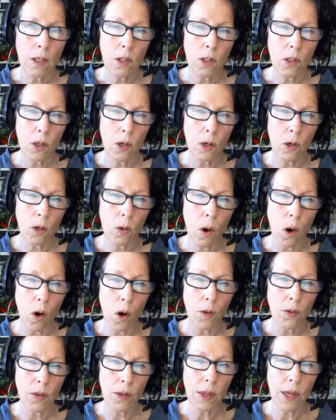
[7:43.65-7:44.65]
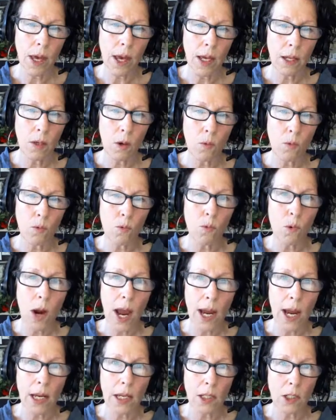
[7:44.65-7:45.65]
So on that
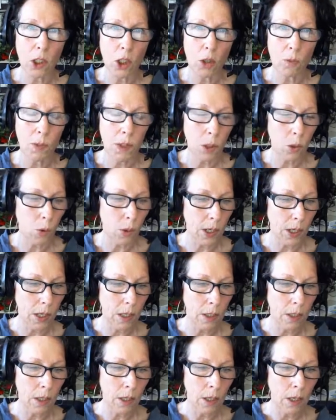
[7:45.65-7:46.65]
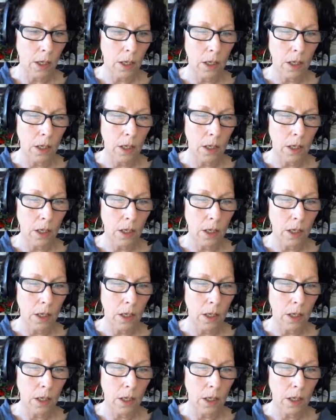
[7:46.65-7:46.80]
range between